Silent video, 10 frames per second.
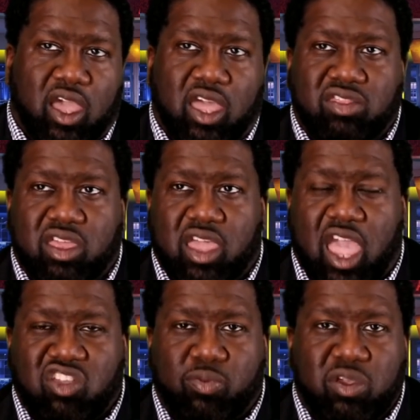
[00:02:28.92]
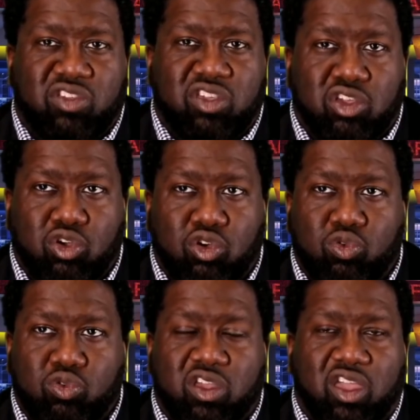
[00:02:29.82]
And the
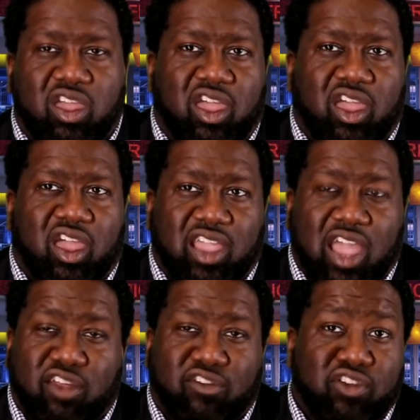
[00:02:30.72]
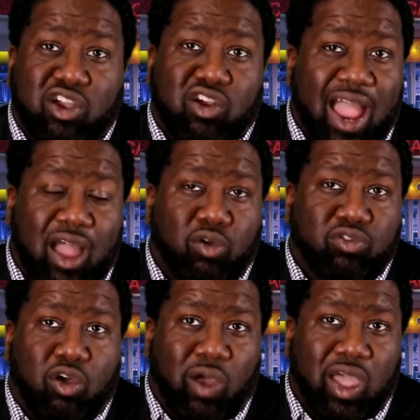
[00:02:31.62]
HBCUs got to figure
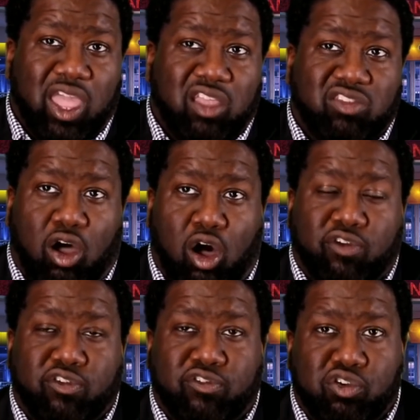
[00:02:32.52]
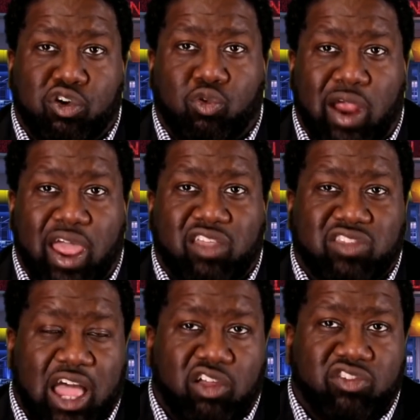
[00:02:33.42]
out a way to offer full ride
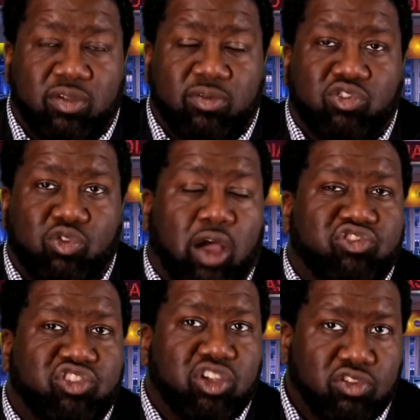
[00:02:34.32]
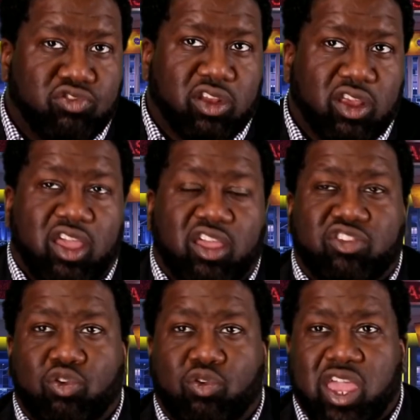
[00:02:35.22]
scholarships to our children
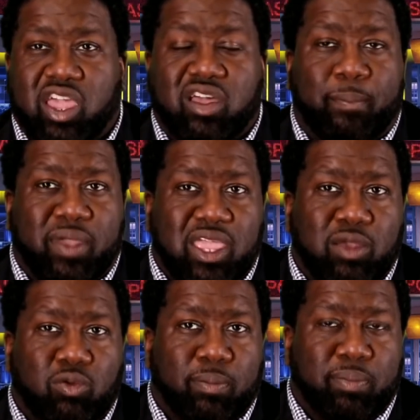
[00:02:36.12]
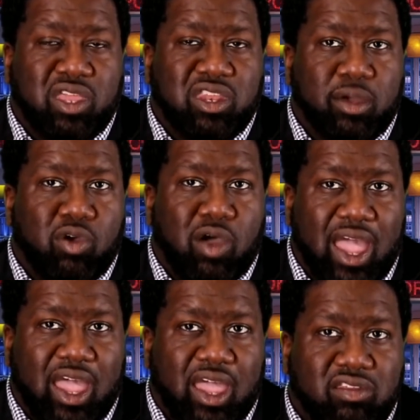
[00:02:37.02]
so they can compete with the
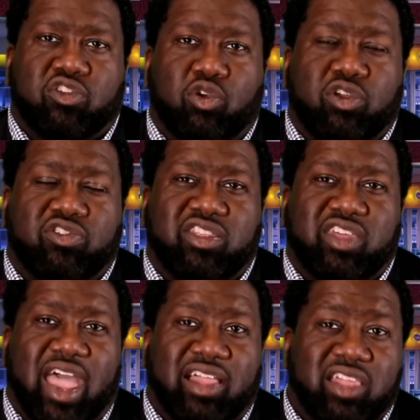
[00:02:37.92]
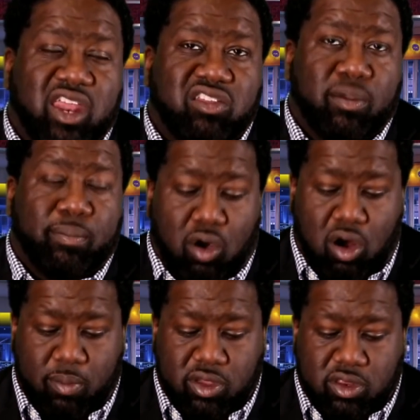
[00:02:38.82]
PWIs. So he said the athletic
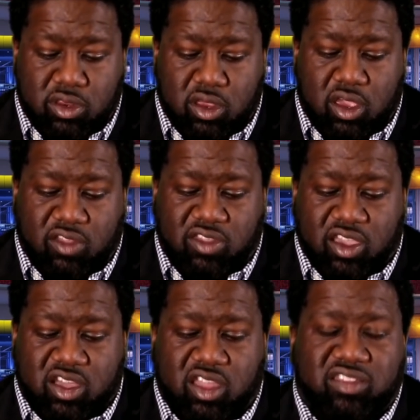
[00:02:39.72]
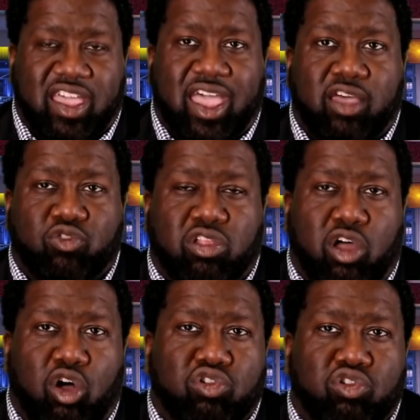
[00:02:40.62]
department is they cut ties
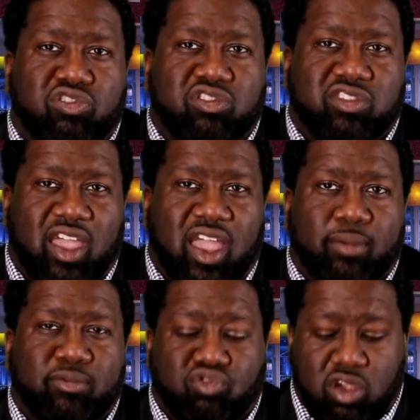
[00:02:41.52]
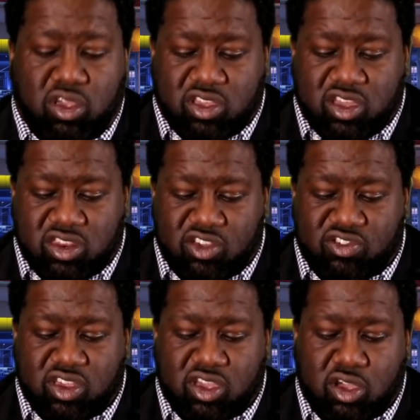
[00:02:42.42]
with longtime strength and
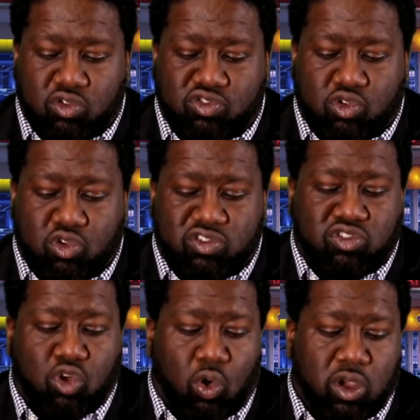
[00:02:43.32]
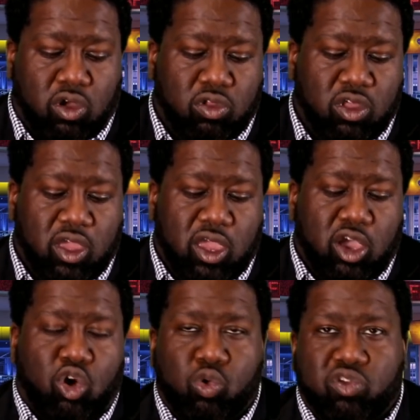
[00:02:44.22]
conditioning coach Chris Doyle,
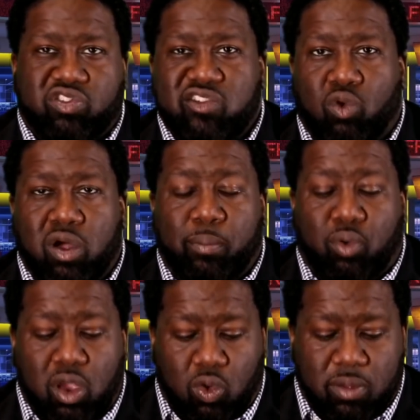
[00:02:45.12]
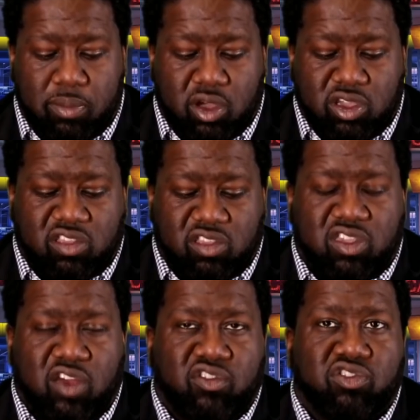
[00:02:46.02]
who received 1.1 million in
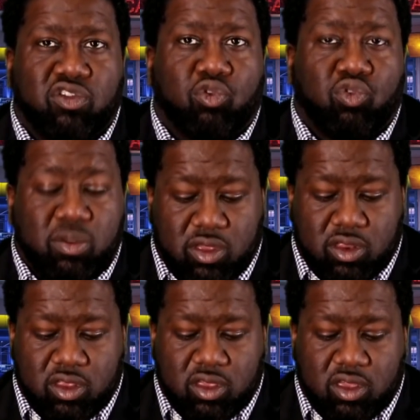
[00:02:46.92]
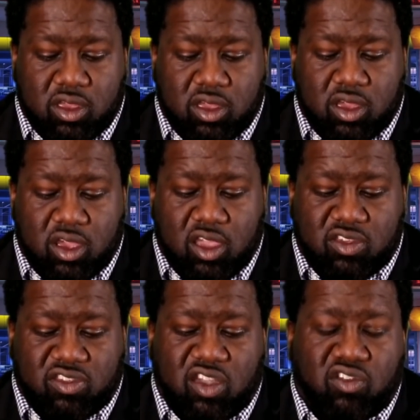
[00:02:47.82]
severance agreement.
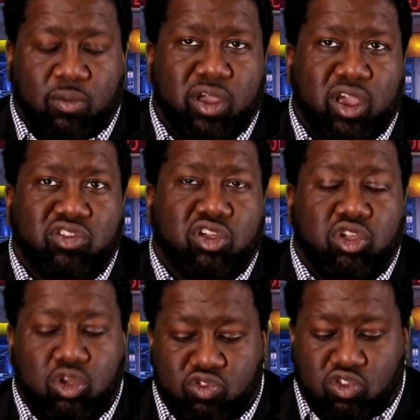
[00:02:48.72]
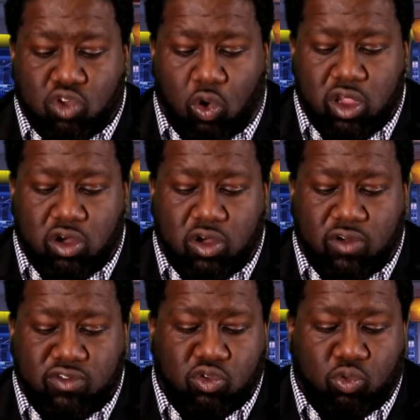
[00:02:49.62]
It said several players accused Doyle
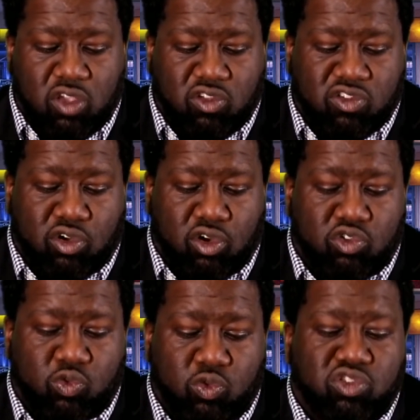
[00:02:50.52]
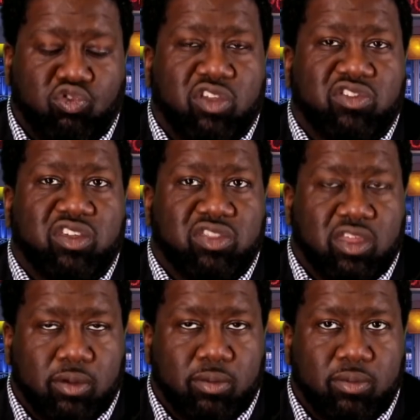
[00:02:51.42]
of using racial slurs when addressing
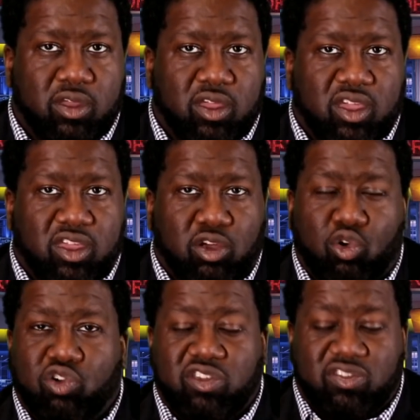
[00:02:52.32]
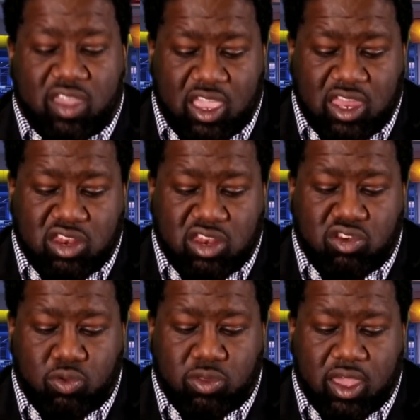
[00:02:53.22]
them. And of course, he said he
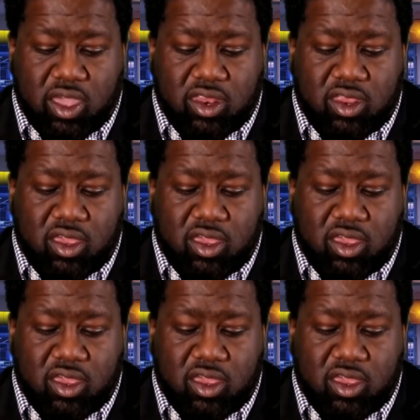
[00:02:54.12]
didn't do that.